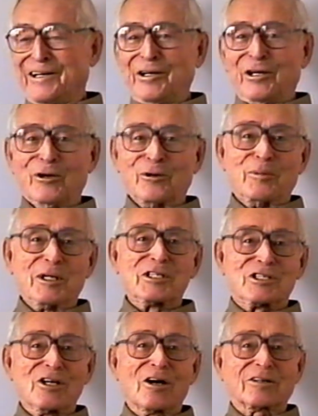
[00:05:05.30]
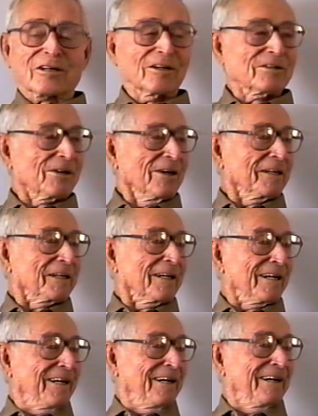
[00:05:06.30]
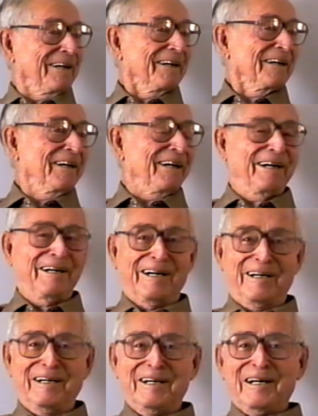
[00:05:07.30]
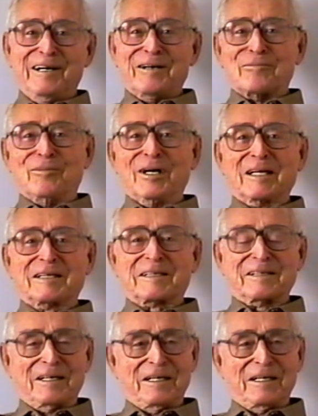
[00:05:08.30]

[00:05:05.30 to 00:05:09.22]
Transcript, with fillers: you'd be stuck there trying to get it. But